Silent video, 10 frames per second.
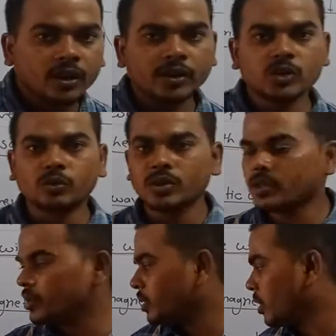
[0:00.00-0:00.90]
dear
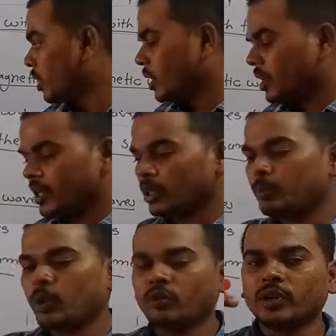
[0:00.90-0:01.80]
student, here
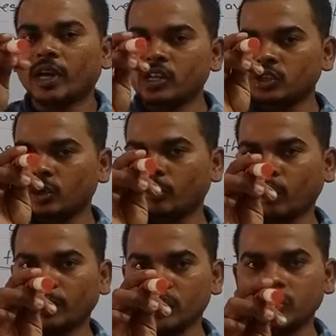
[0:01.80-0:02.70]
the direction of
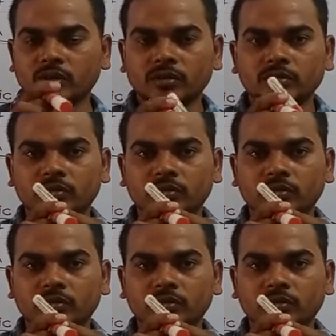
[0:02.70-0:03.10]
propagation.